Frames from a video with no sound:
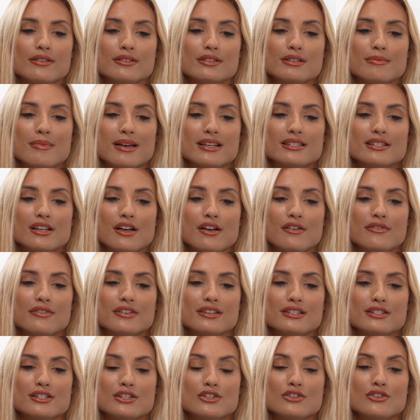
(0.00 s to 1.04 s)
to myself
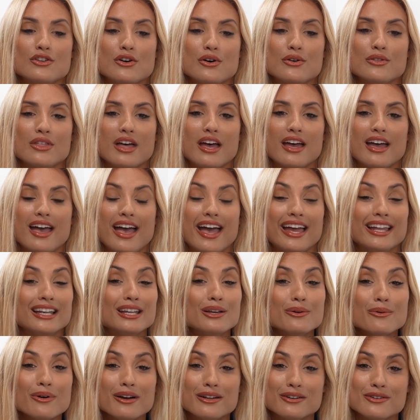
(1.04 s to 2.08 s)
is to know that
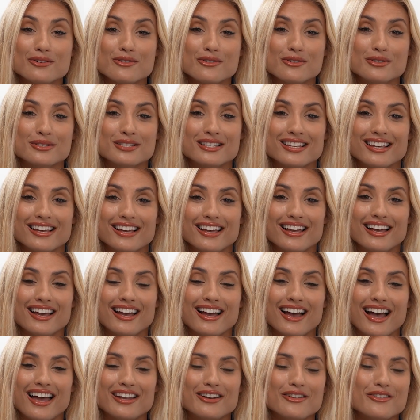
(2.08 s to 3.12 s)
anyone who's,
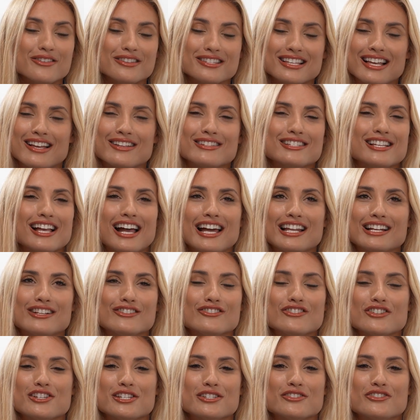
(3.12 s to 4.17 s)
I know this sounds kind
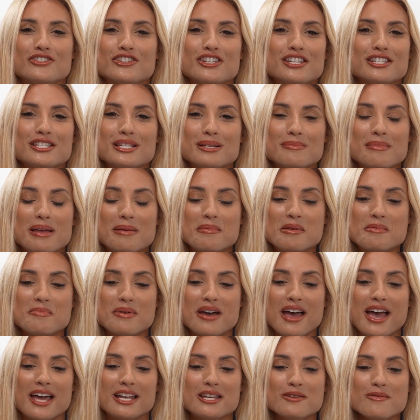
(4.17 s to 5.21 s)
of cheesy maybe,
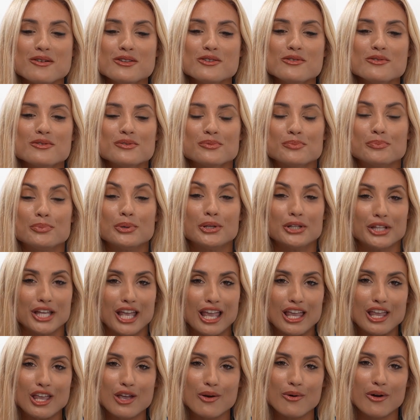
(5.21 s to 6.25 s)
but anyone who's
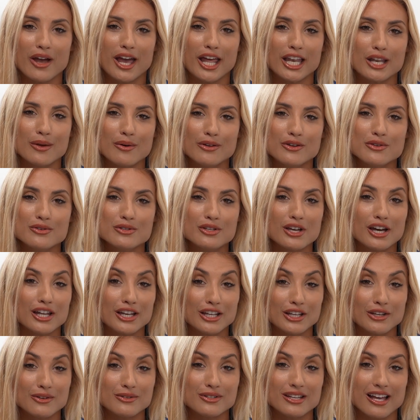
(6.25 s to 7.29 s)
bullying you or anyone who's
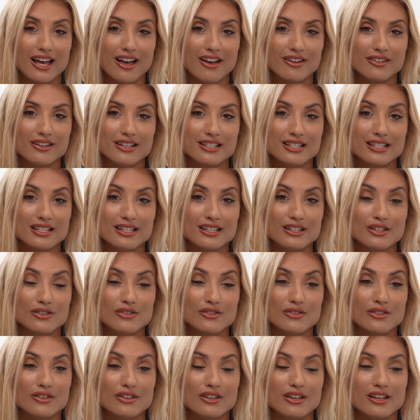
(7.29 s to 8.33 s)
cutting you down is
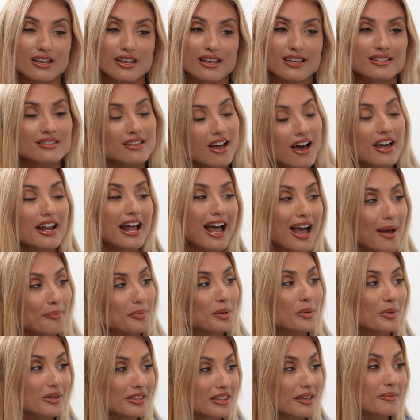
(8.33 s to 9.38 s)
not happy
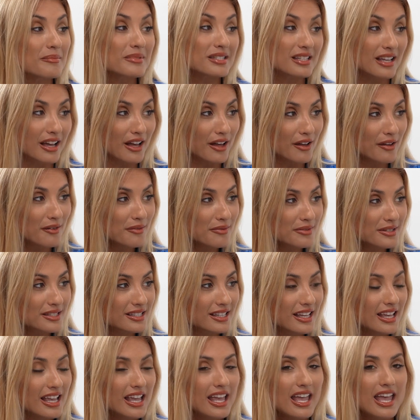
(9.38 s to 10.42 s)
with themselves.
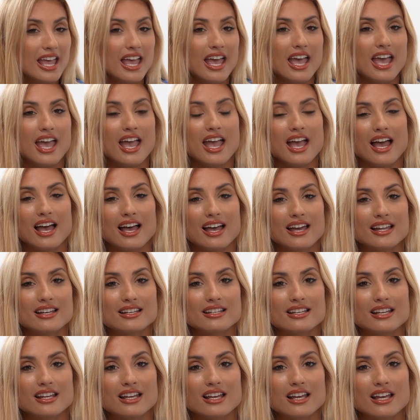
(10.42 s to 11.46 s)

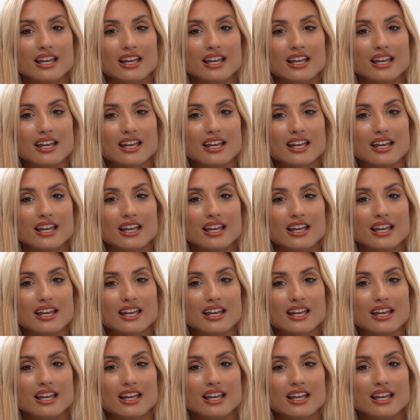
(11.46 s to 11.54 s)
And